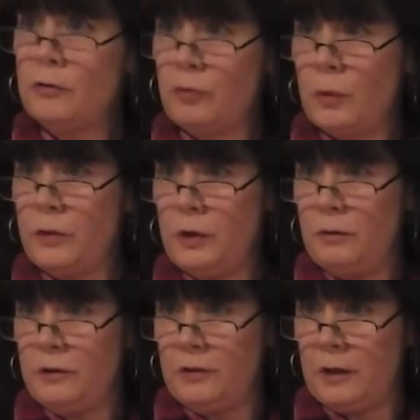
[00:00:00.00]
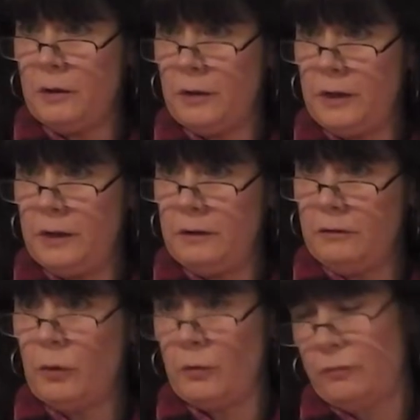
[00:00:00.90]
for the Unitarian,
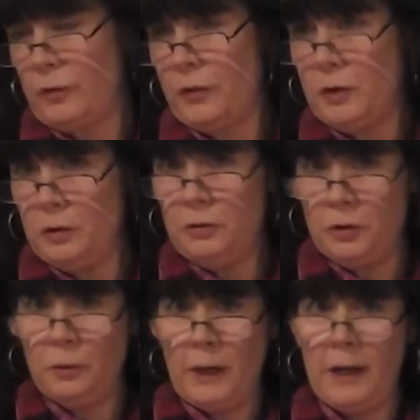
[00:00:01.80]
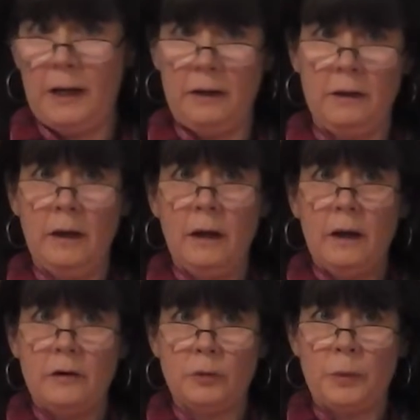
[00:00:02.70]
or for the UUA
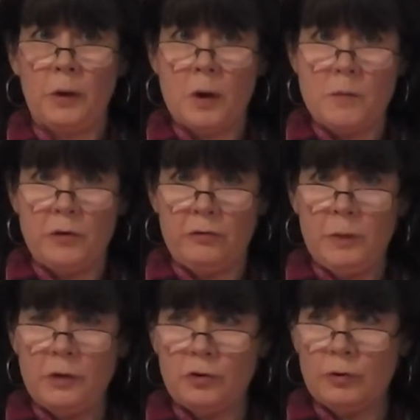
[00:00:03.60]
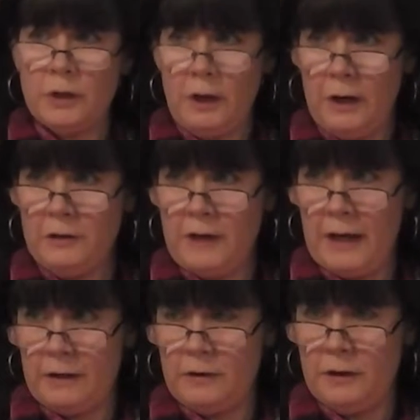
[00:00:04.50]
Department of Ministry,
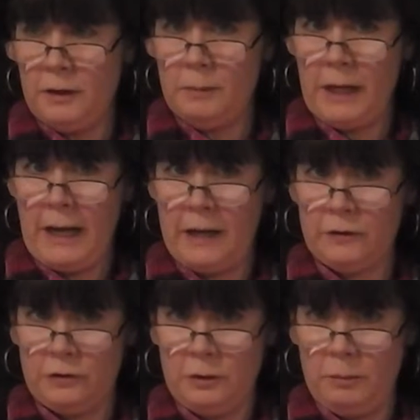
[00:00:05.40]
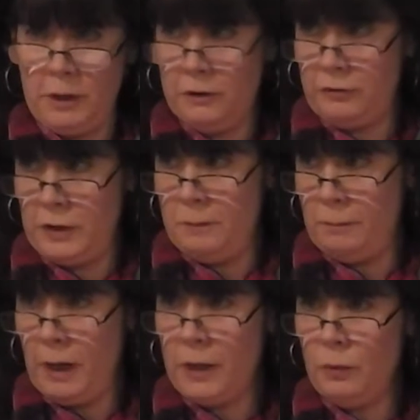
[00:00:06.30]
contacted him and asked him if he
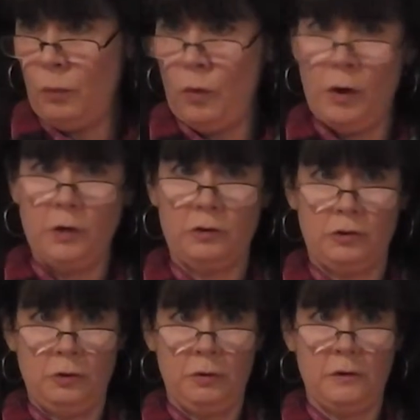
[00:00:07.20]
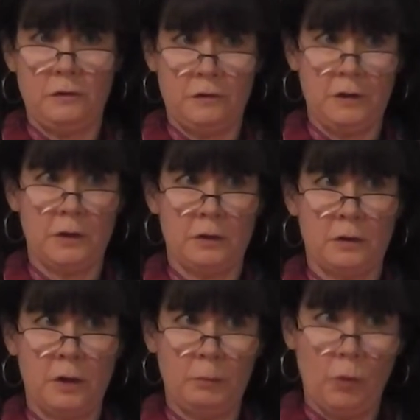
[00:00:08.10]
might want to
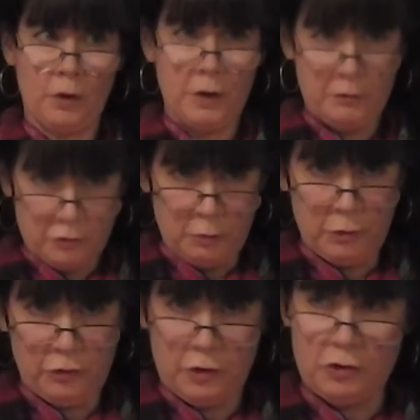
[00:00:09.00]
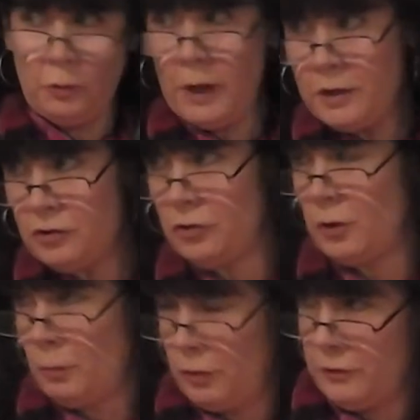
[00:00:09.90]
consider a more comfortable situation,
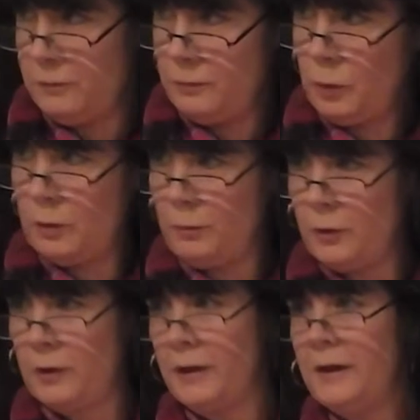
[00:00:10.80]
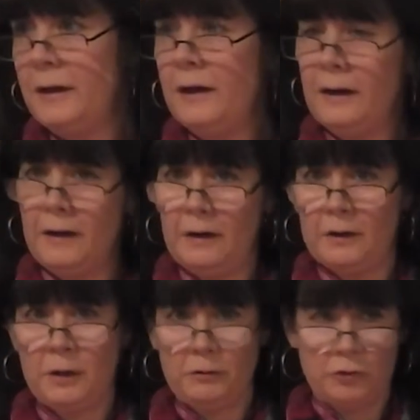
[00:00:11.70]
or a more
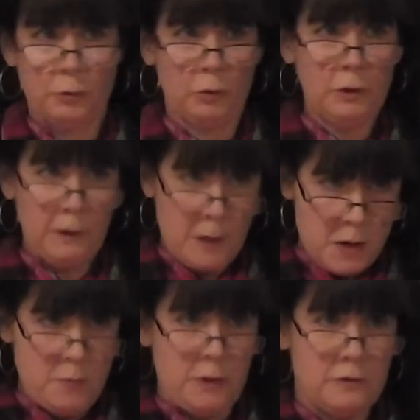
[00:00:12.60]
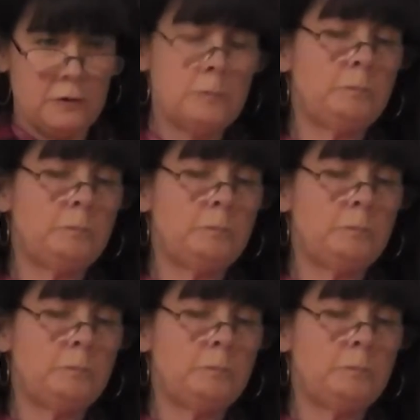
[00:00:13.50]
comfortable climate.